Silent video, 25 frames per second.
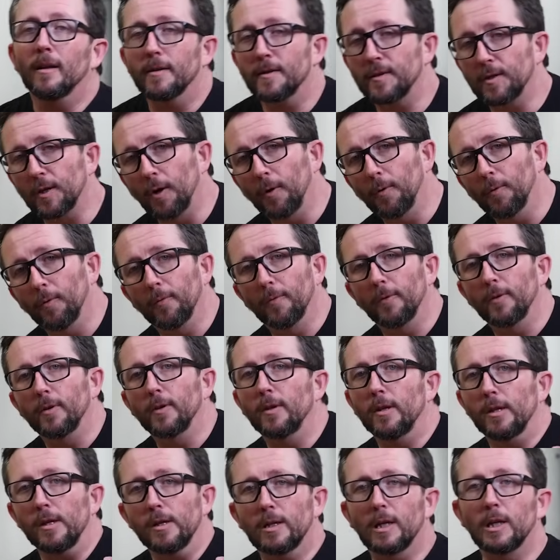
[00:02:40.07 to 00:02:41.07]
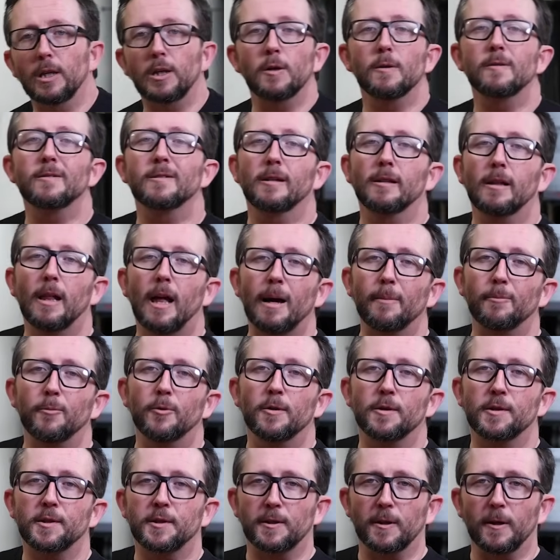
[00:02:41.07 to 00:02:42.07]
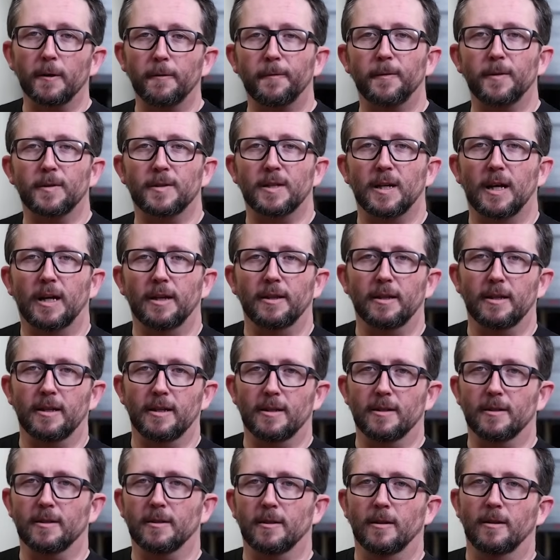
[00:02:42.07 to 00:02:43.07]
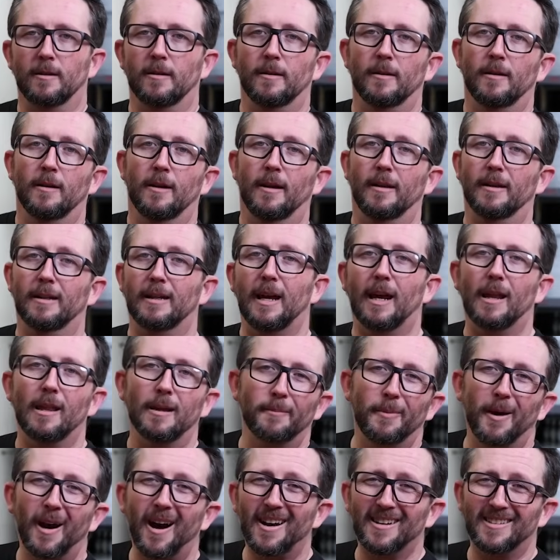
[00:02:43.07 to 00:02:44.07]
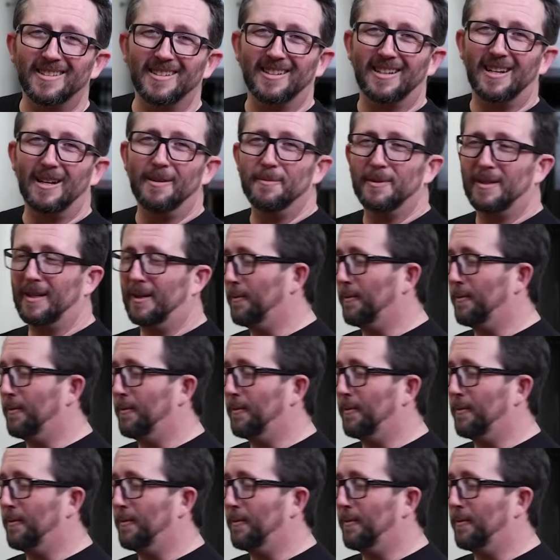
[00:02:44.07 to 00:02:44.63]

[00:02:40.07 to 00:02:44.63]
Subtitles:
So you can use a lot more surface on these. I think out of the box it comes